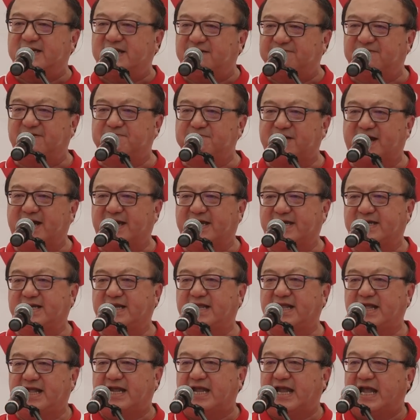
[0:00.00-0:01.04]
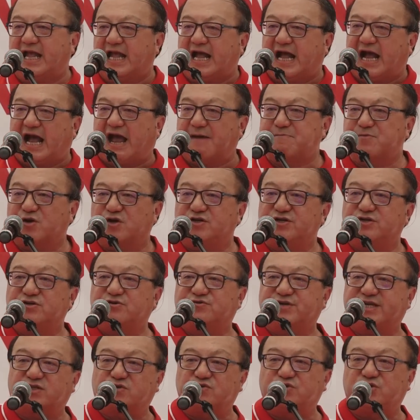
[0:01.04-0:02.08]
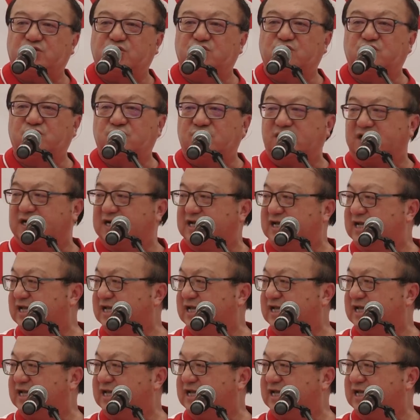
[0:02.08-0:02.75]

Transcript: Never mind. I'm going to read to you